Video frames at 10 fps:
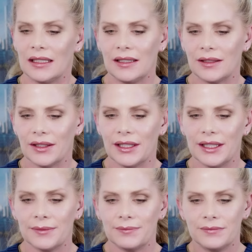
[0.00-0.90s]
Oh,
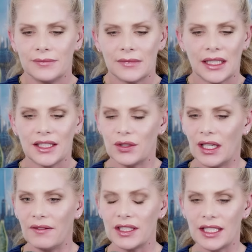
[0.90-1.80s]
God. It's a
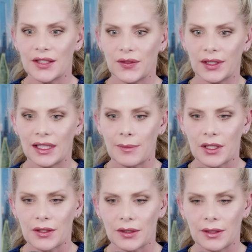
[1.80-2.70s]
travesty as far as I'm
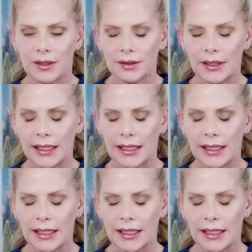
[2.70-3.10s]
concerned.